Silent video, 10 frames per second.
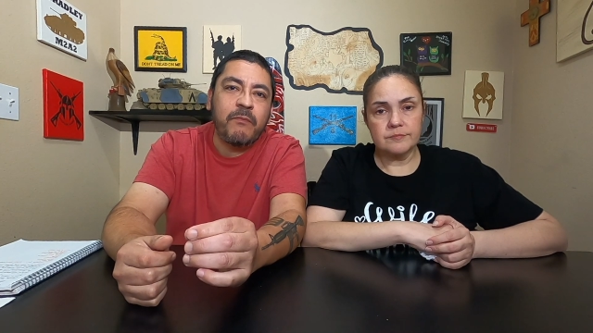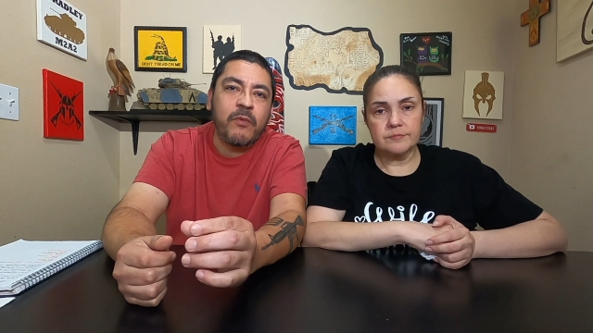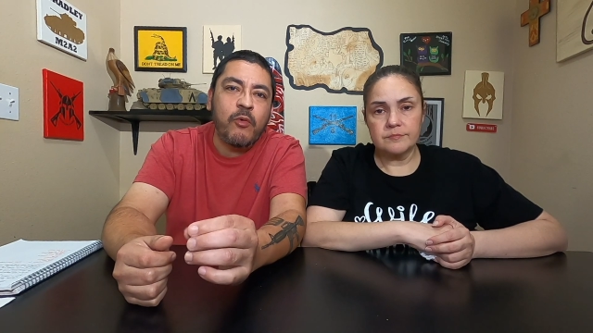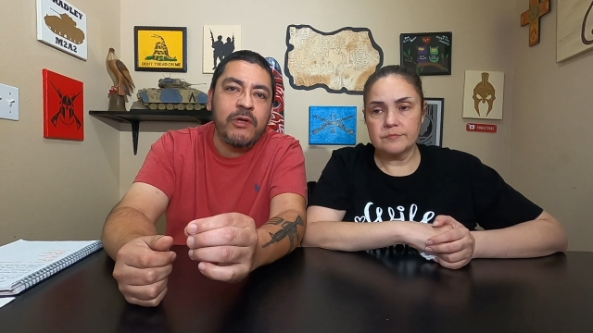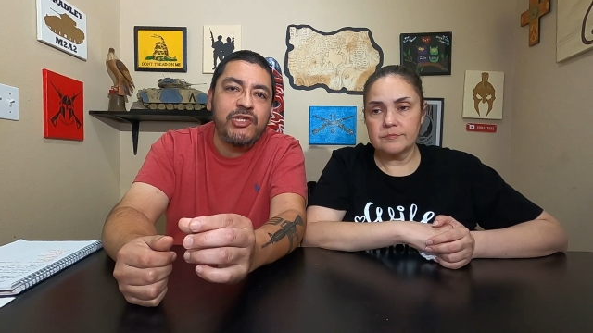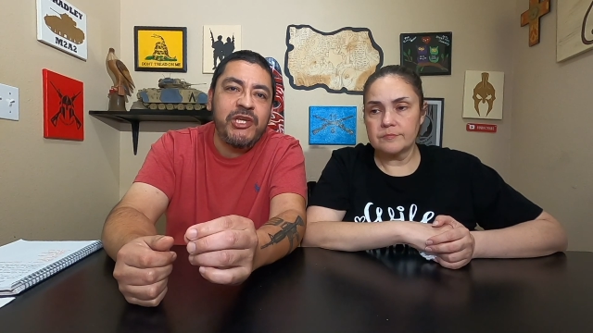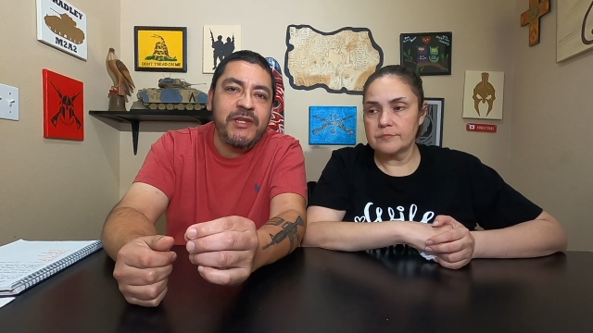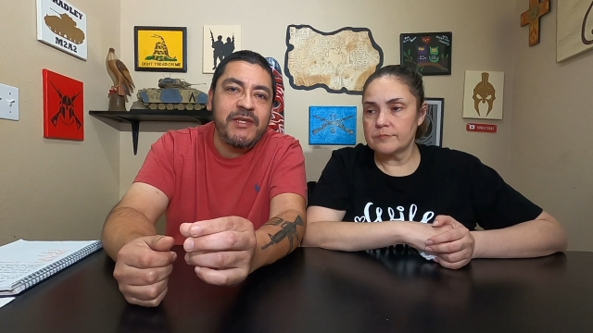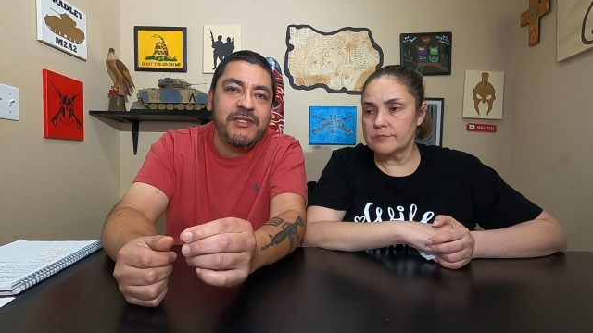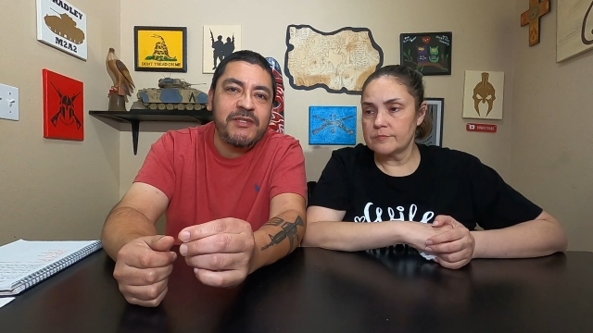
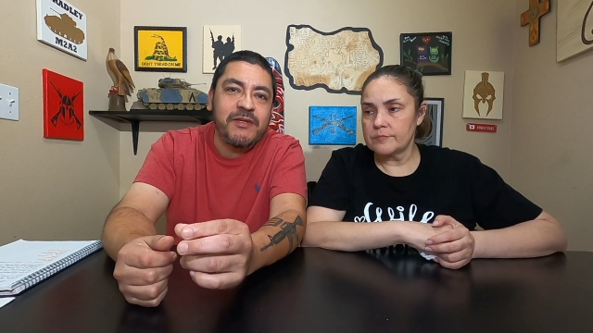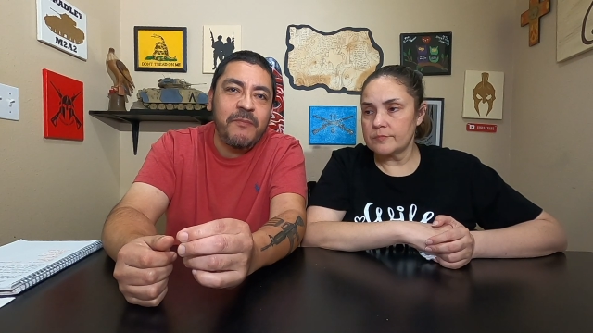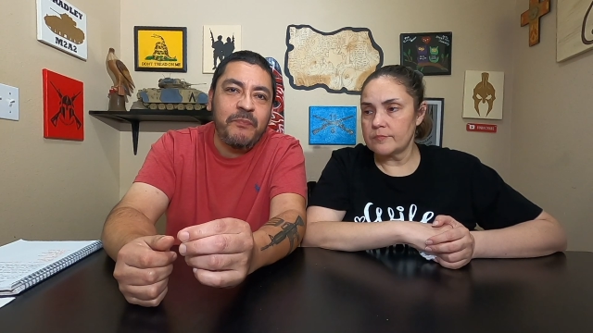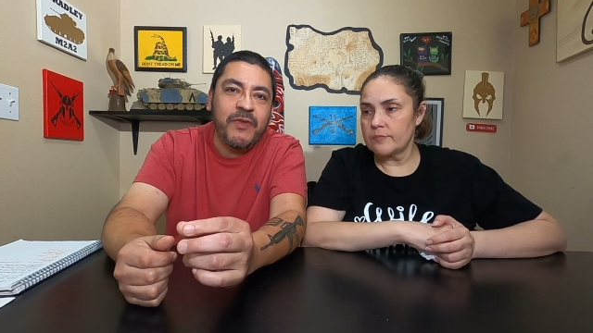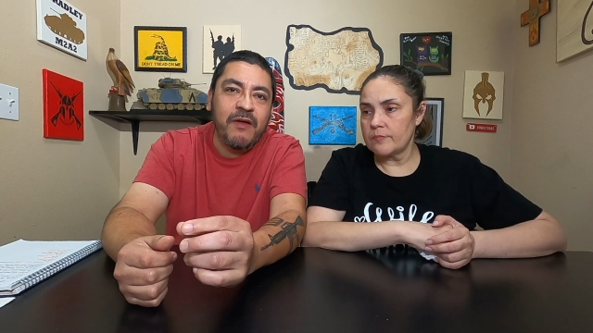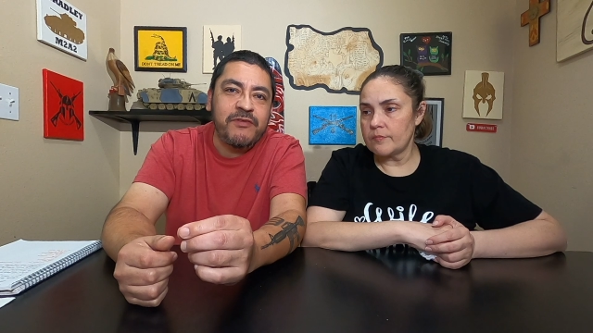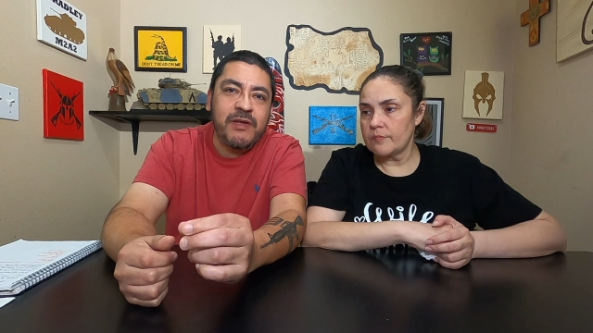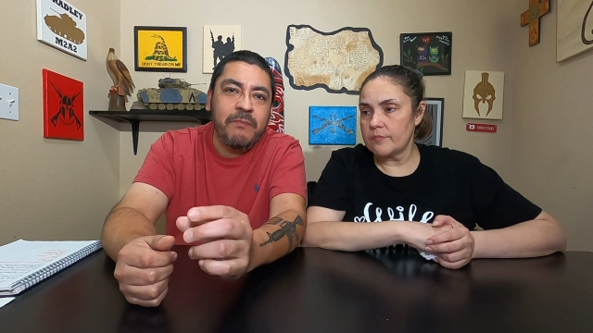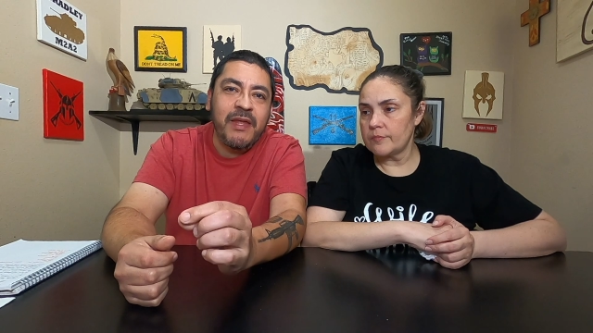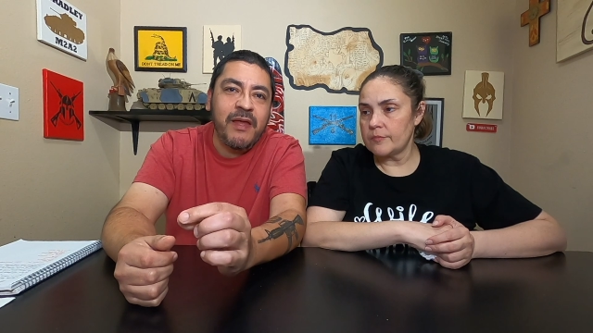Speaker 1: crunchiness of
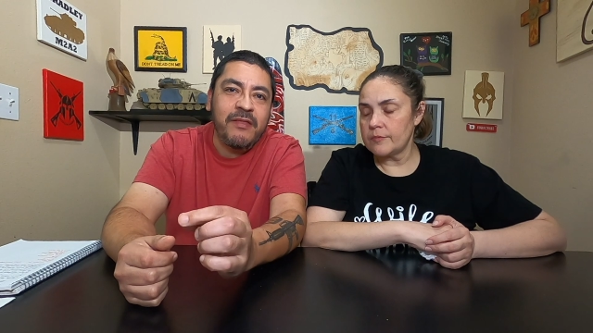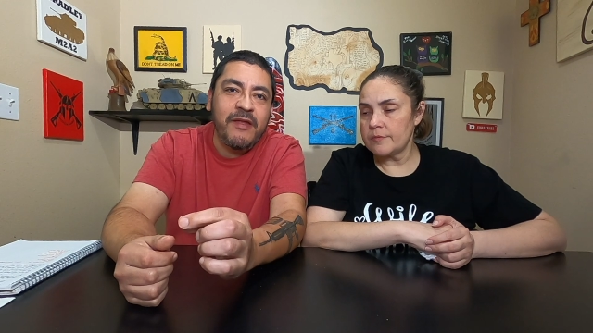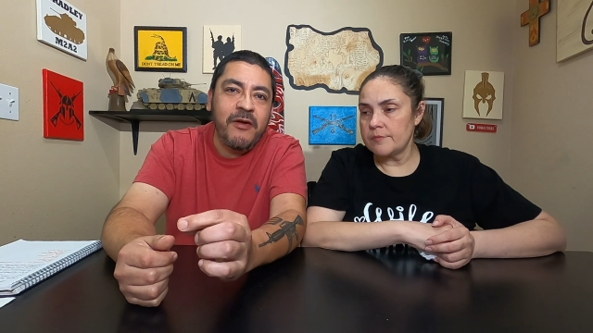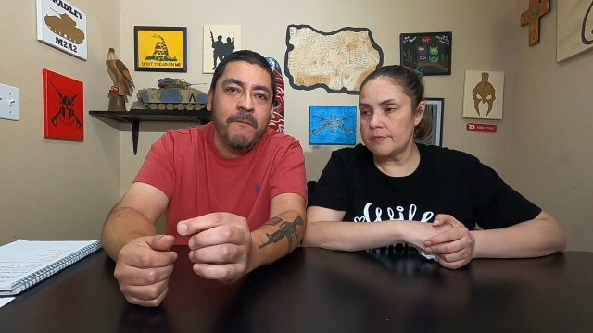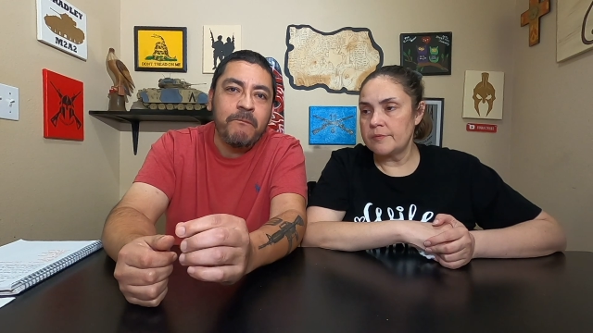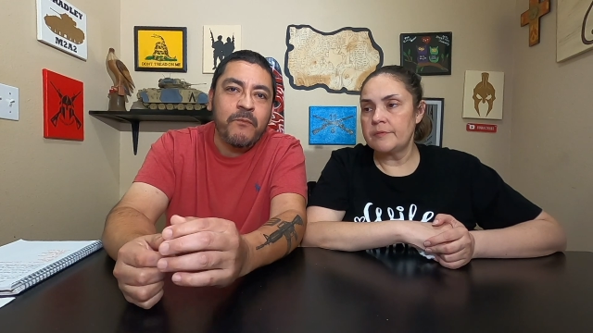something in there,